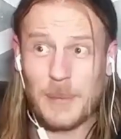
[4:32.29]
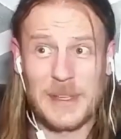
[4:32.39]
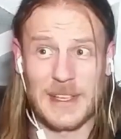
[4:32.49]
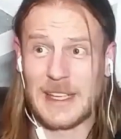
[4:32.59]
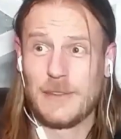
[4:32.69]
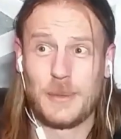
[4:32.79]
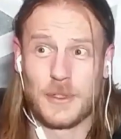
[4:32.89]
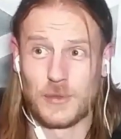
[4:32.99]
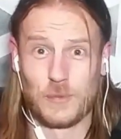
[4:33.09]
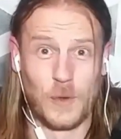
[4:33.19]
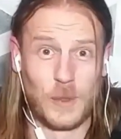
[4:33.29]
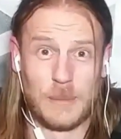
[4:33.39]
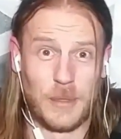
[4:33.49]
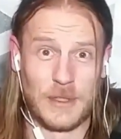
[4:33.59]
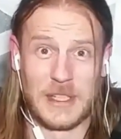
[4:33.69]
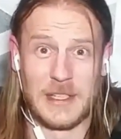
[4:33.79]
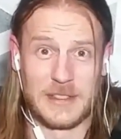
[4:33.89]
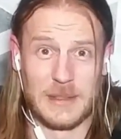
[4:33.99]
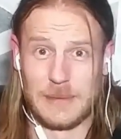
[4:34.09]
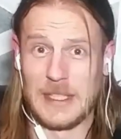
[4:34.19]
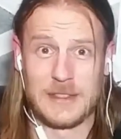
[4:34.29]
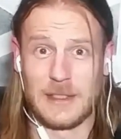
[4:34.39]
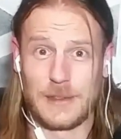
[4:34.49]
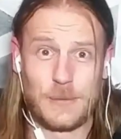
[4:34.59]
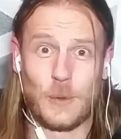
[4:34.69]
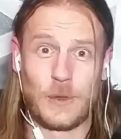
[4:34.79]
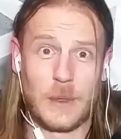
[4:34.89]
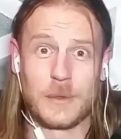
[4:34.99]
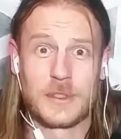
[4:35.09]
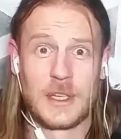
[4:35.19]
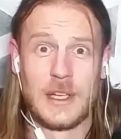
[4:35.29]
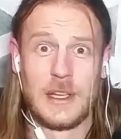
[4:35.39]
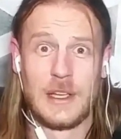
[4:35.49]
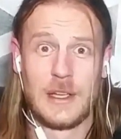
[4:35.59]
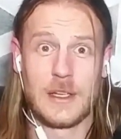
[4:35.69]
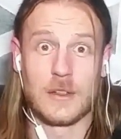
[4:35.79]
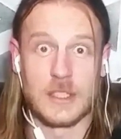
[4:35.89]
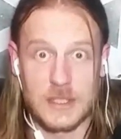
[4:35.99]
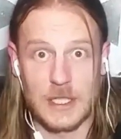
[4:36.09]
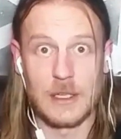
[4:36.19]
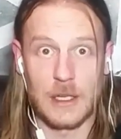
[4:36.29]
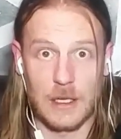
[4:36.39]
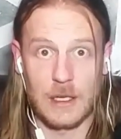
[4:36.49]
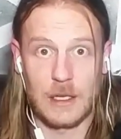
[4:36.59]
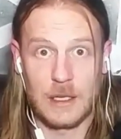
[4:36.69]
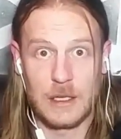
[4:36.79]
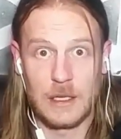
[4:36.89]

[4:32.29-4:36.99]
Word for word: I mean, like I've watched Rogan podcasts that have lasted like four hours, and you're just sitting like,